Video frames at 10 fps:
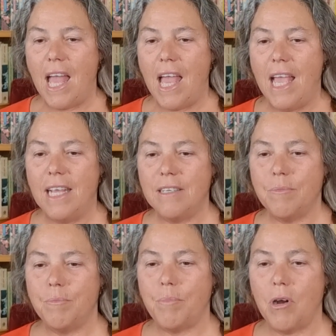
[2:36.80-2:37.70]

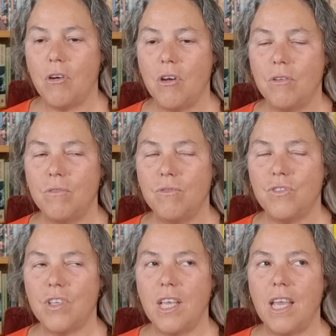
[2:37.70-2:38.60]
It
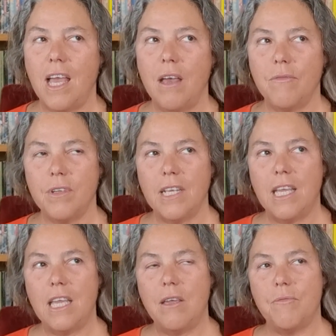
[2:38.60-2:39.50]
borrows
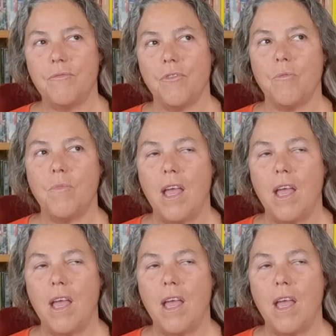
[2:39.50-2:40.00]
heavily from